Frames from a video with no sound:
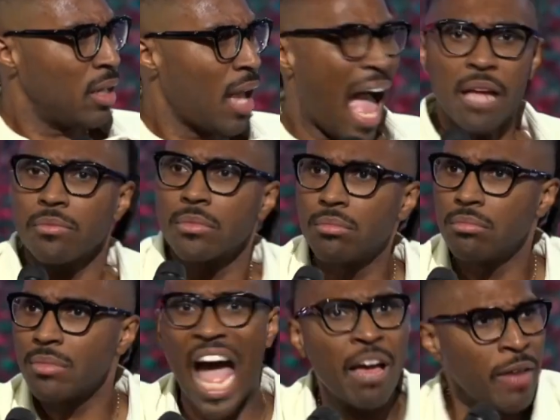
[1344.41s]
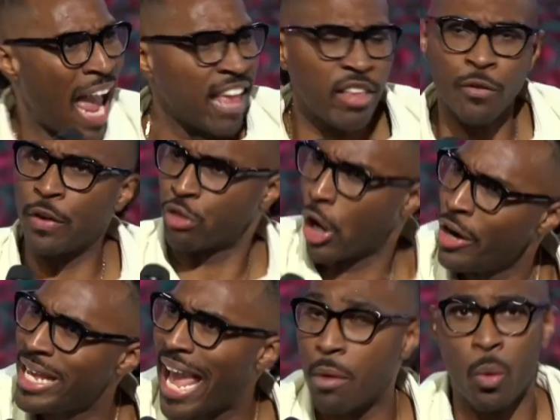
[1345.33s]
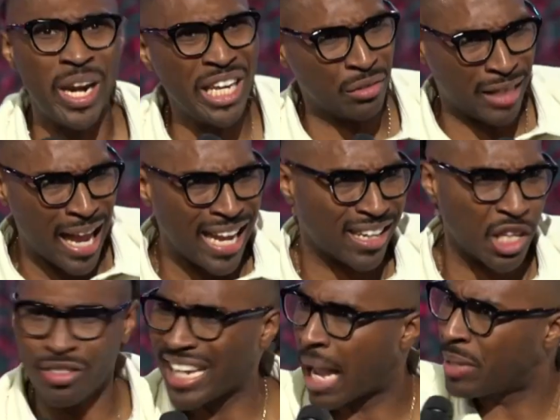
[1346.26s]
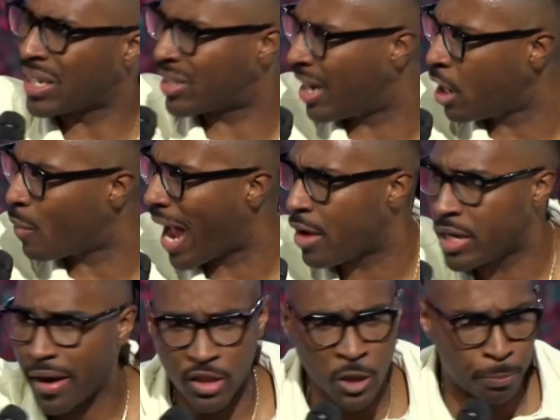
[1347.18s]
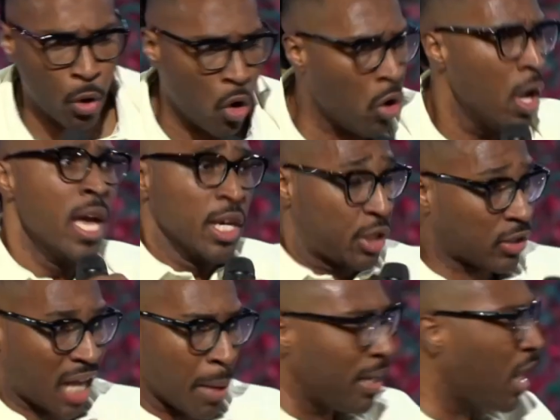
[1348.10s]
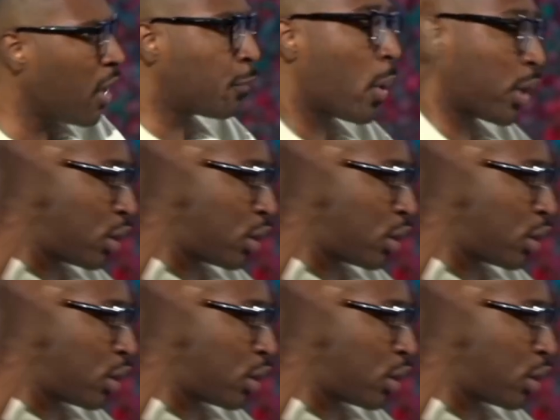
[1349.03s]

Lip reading: I've had this for 38. What do you think? You think I'm just sitting around here at this pool, just coming here for a